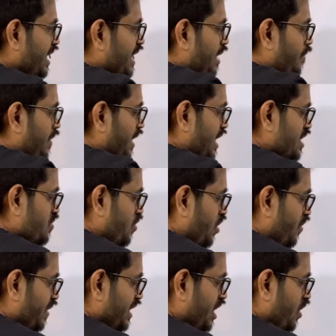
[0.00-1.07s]

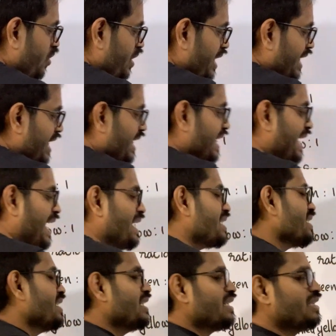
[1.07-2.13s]
then only I can
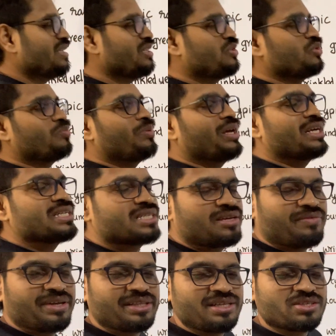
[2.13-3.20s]
get the 2 parents
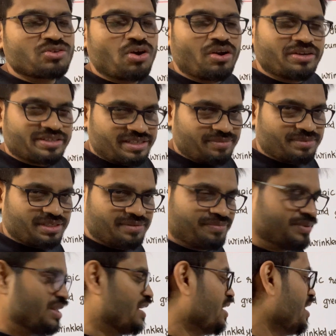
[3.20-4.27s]
giving this concept.
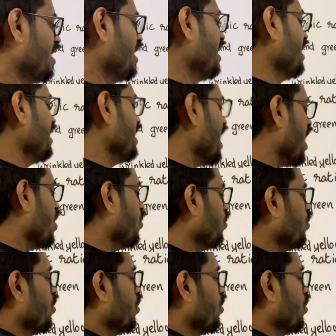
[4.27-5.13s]
Now,